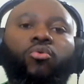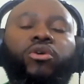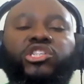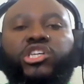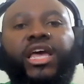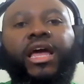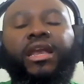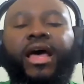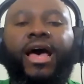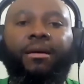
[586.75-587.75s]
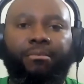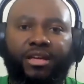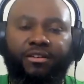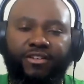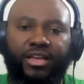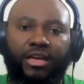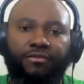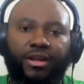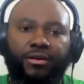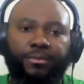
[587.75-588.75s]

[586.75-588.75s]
which cannot be forgiven.